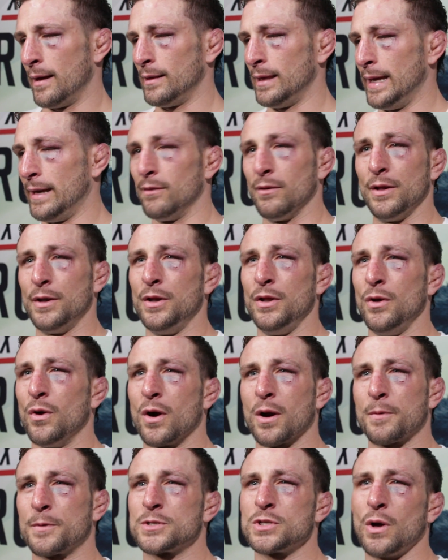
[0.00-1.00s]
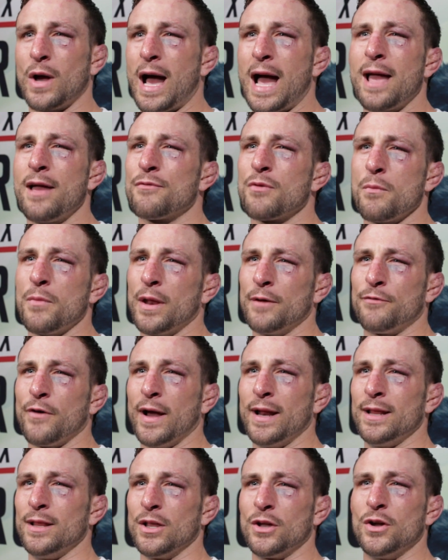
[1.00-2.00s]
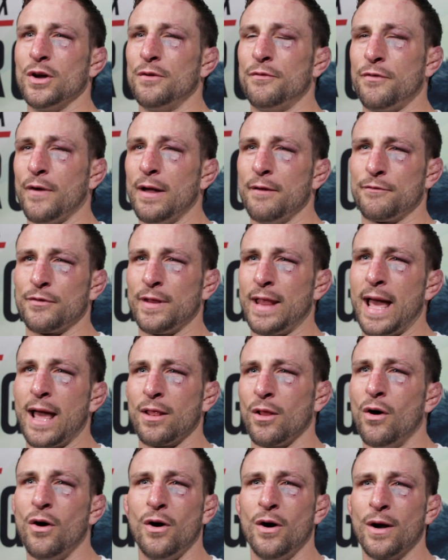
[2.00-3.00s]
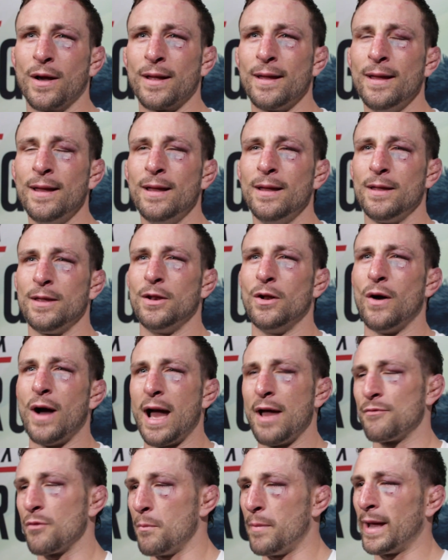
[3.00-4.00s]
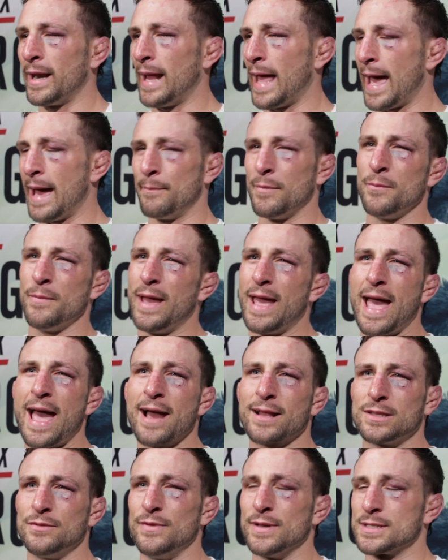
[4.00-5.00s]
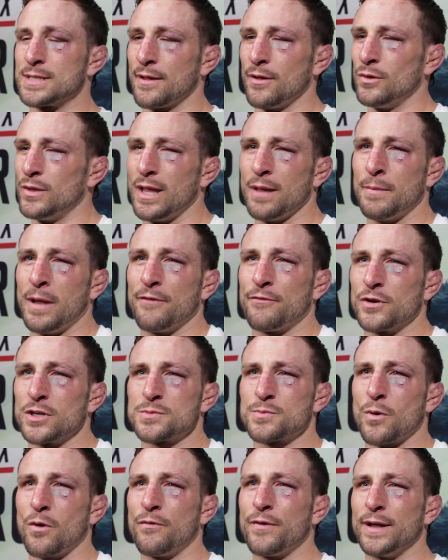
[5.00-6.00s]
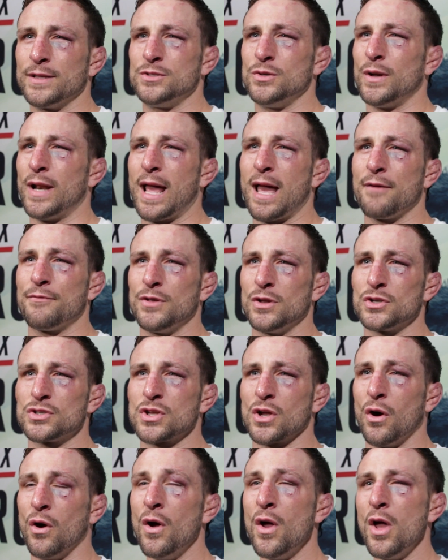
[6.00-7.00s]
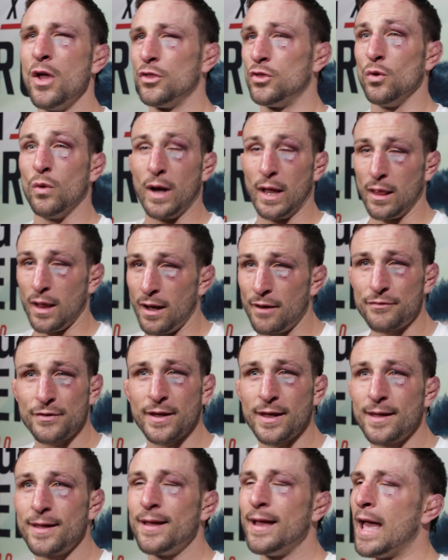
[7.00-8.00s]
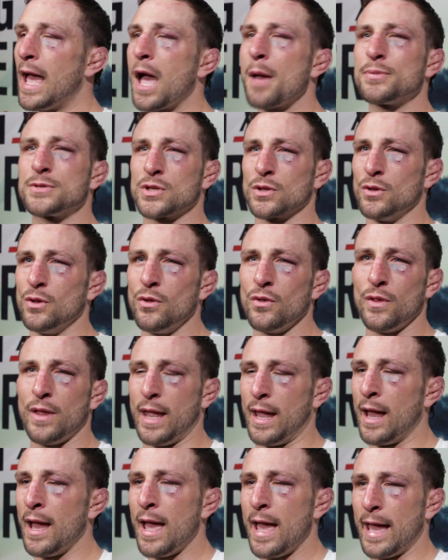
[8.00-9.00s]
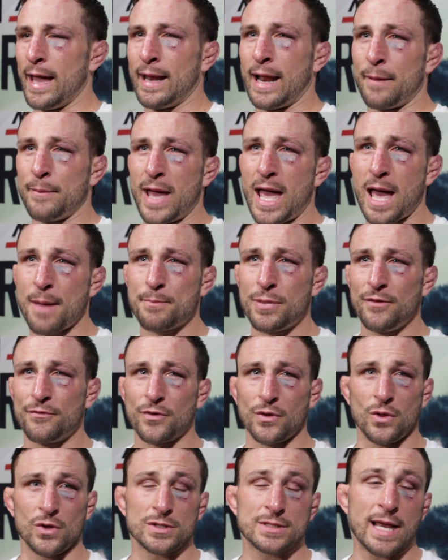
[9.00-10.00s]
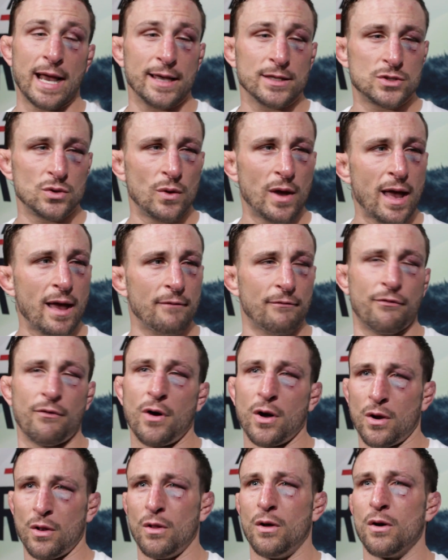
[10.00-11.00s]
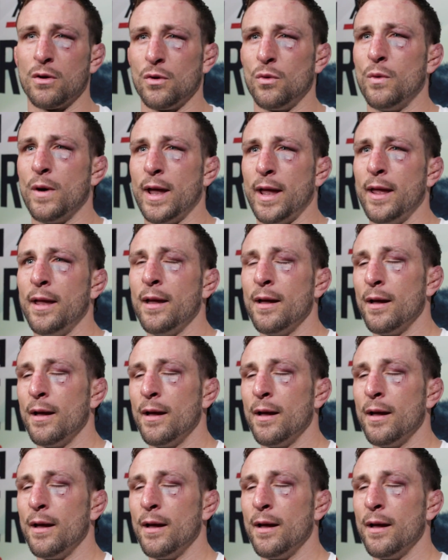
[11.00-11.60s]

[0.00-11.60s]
legal in New York. So I haven't been fighting the good fight for that long. I haven't been an MMA activist. I only had my first pro fight 2.5 years ago. Do I love it? Absolutely. And I'm happy for those guys who have fought along the way.